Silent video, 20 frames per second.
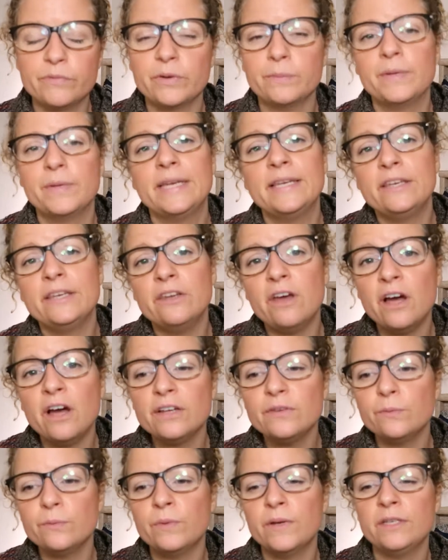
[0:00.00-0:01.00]
from, and
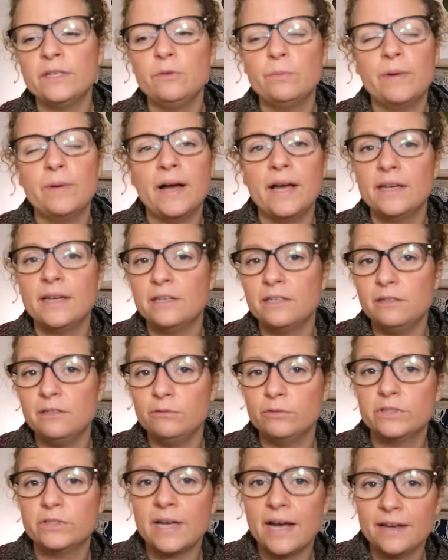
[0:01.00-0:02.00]
not when you buy the
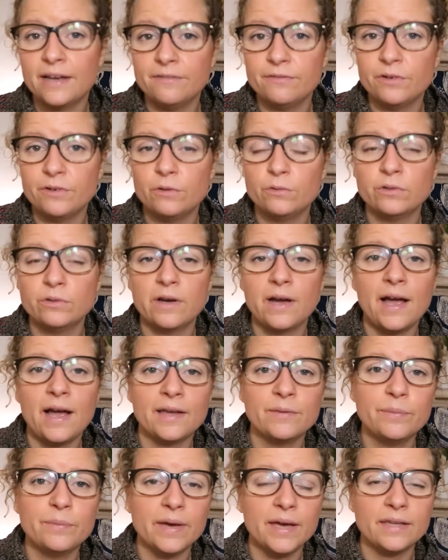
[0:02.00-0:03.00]
newest iPhone or
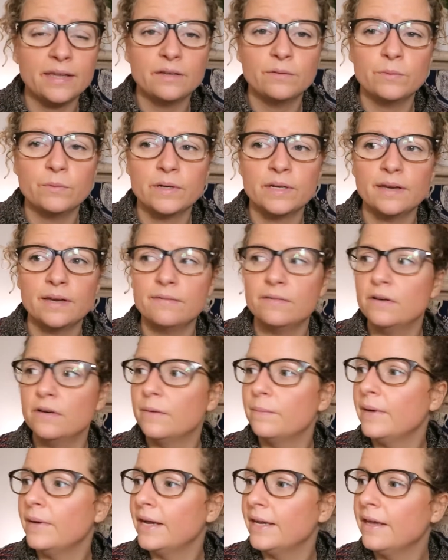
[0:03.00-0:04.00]
iPad or whatever,
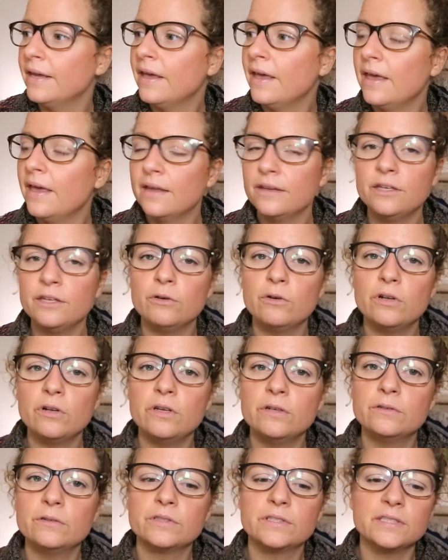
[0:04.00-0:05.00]
or buy new
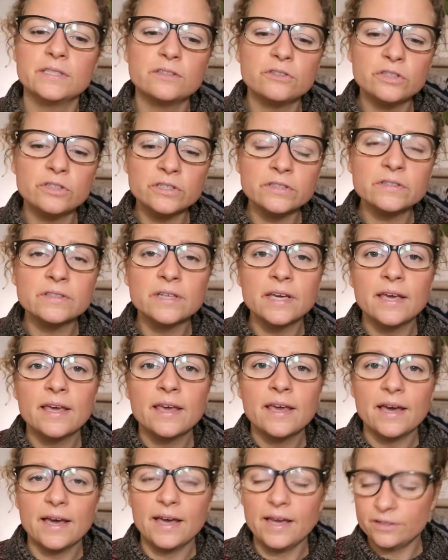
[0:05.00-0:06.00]
clothes. It's just
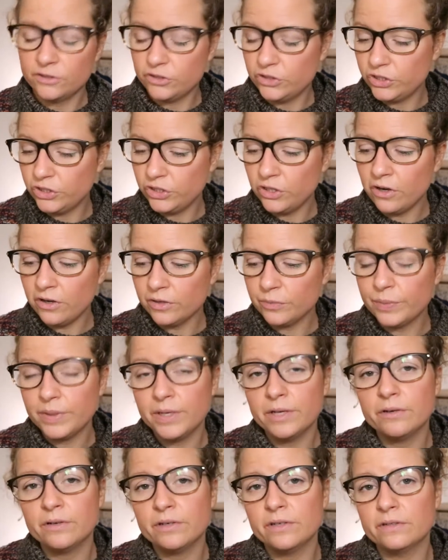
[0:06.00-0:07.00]
a short
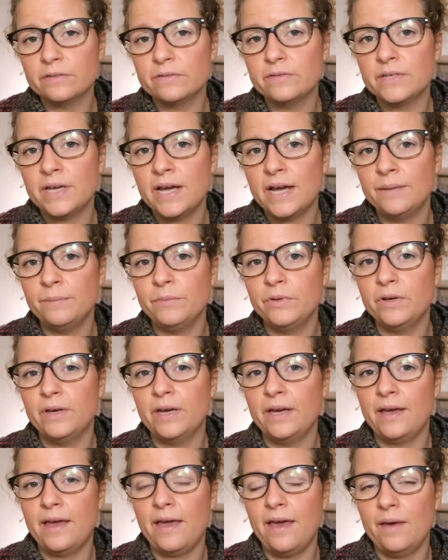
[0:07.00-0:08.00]
period of time you
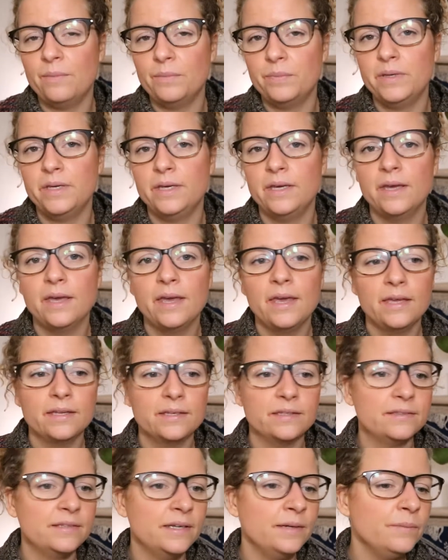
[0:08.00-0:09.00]
are happy.
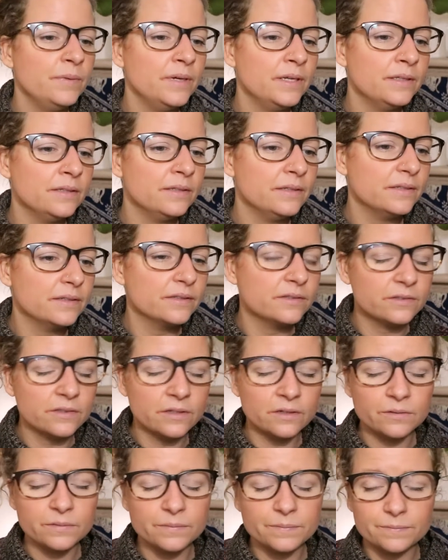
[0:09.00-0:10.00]
The same, and
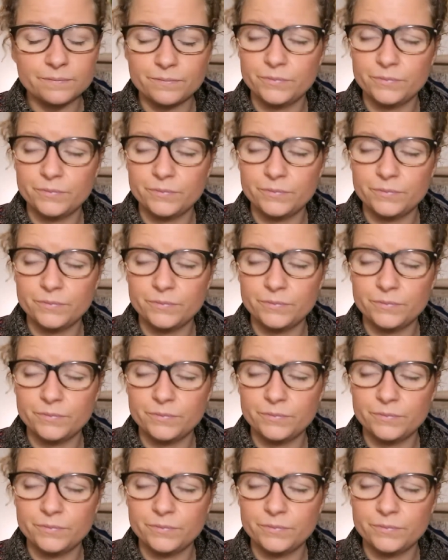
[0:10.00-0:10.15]
so